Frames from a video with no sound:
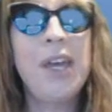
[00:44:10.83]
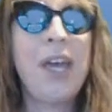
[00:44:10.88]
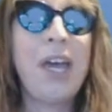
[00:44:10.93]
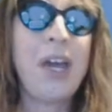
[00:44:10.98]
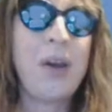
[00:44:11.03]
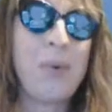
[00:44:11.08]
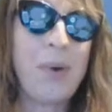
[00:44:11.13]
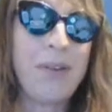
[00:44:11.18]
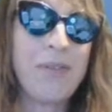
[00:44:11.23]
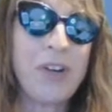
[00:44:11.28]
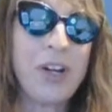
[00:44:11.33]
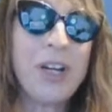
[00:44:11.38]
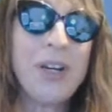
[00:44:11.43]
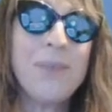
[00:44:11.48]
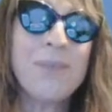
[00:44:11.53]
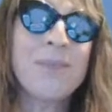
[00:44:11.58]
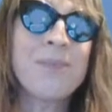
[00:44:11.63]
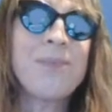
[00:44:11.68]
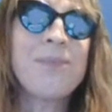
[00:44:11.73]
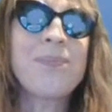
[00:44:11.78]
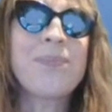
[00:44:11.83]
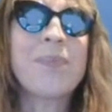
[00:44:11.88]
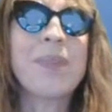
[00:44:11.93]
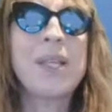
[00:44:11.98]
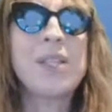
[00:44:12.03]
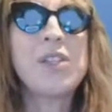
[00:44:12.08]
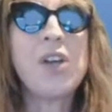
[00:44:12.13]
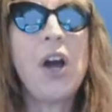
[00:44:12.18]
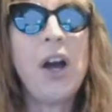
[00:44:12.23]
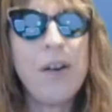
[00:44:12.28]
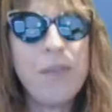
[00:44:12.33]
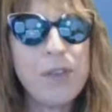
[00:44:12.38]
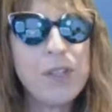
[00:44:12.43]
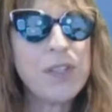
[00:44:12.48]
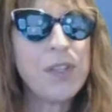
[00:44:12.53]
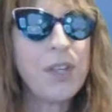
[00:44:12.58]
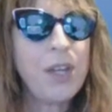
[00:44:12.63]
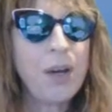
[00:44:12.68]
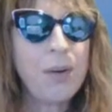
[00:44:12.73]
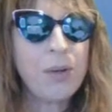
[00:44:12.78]
However,
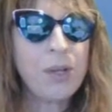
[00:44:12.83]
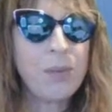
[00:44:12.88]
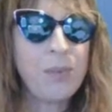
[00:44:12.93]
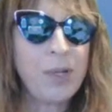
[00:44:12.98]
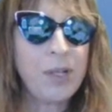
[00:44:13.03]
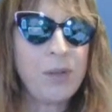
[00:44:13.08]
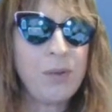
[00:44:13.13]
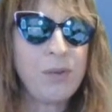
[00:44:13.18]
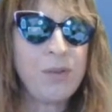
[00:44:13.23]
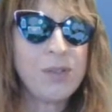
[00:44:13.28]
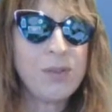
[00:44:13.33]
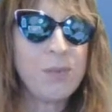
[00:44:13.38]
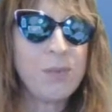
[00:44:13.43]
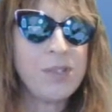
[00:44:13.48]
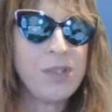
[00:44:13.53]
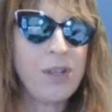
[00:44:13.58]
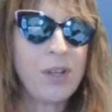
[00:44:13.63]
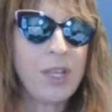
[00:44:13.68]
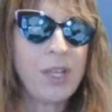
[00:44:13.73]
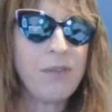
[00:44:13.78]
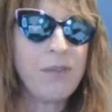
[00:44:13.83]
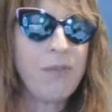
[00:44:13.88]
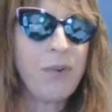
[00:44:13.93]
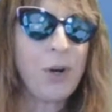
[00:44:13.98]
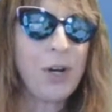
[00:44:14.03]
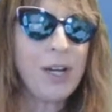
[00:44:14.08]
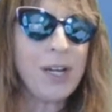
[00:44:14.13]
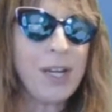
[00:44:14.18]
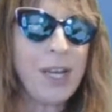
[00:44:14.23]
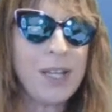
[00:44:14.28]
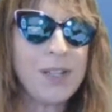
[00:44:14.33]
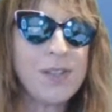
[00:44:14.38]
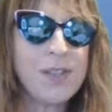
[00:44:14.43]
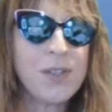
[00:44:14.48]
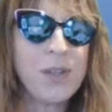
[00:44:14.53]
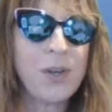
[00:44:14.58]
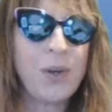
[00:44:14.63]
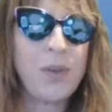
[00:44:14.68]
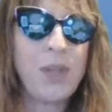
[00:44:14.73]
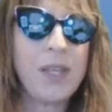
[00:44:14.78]
obviously not what Google was looking for, and
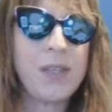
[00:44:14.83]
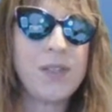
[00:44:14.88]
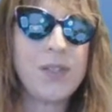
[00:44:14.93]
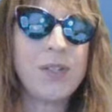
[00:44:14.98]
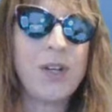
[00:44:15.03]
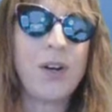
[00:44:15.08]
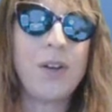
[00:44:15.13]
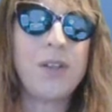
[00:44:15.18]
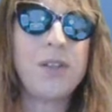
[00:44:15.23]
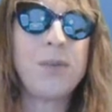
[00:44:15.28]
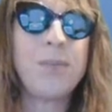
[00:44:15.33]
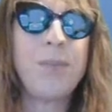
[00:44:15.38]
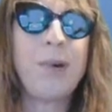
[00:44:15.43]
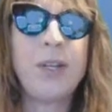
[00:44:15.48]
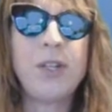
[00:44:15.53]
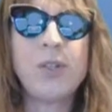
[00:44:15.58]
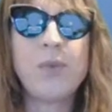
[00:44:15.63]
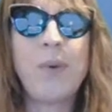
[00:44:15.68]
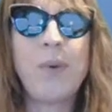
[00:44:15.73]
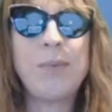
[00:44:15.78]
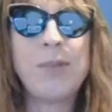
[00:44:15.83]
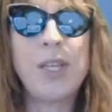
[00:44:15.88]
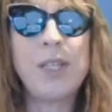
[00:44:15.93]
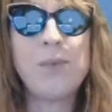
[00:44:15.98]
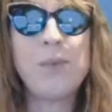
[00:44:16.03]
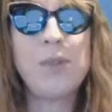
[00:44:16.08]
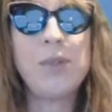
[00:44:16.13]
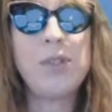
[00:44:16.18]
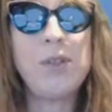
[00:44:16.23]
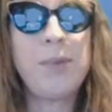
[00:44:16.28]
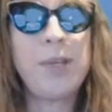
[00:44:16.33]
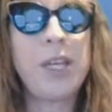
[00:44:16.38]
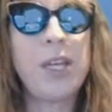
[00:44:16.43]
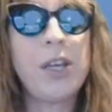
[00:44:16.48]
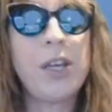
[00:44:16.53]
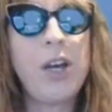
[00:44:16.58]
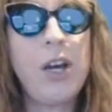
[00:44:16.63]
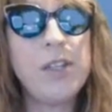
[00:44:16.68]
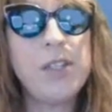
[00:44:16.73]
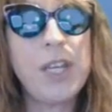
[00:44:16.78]
so they started to punish websites with
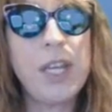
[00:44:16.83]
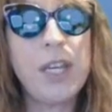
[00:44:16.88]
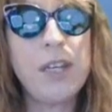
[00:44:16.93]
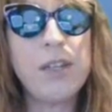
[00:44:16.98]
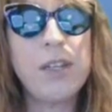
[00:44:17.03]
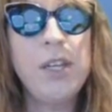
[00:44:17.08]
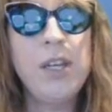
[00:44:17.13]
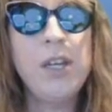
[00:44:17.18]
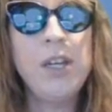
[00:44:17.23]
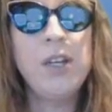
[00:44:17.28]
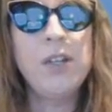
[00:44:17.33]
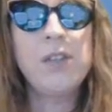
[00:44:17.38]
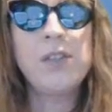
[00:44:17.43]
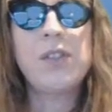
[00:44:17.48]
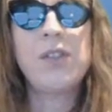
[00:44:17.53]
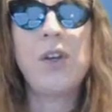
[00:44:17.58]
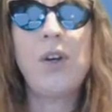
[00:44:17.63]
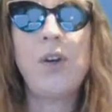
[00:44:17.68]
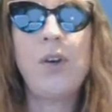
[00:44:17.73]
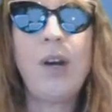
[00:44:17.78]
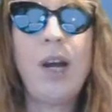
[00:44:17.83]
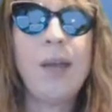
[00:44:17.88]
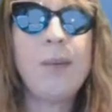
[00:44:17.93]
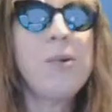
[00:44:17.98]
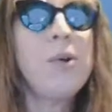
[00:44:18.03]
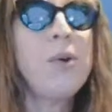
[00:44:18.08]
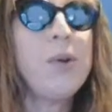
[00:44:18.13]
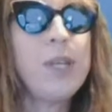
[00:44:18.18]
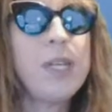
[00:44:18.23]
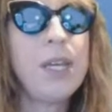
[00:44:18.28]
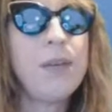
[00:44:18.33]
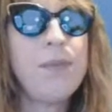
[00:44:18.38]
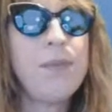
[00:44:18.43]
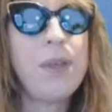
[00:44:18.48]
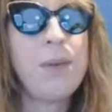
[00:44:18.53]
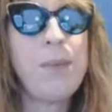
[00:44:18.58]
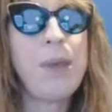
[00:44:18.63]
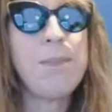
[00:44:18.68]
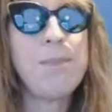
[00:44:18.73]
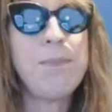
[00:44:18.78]
duplicate content. So I'm going to give
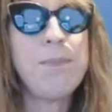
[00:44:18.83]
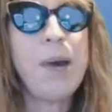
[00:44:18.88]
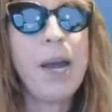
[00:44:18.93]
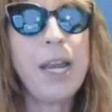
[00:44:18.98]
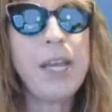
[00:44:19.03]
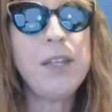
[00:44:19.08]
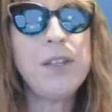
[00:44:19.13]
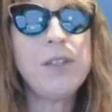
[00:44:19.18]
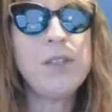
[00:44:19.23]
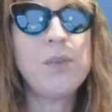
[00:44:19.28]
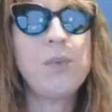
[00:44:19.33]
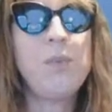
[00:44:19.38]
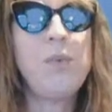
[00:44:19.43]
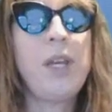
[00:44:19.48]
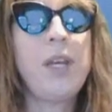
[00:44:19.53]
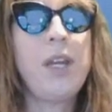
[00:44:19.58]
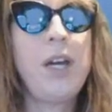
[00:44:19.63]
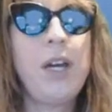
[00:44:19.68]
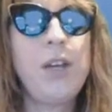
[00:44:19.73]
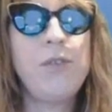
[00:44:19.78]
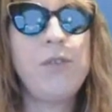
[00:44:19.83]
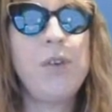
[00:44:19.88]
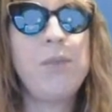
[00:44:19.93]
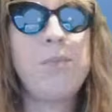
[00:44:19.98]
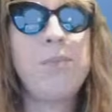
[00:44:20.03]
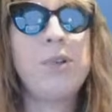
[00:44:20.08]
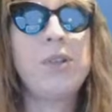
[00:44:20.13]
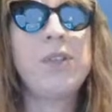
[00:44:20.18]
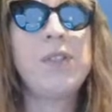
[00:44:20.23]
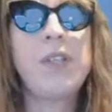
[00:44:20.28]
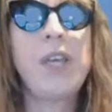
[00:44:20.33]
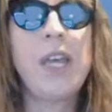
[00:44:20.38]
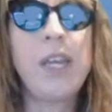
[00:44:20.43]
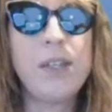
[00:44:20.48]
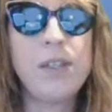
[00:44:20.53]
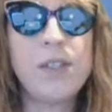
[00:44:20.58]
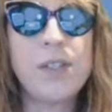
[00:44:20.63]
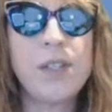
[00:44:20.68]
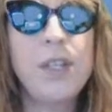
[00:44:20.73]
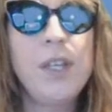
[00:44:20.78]
them a minus
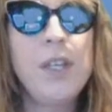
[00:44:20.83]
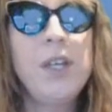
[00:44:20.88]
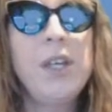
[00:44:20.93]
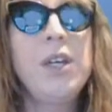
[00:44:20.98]
100%.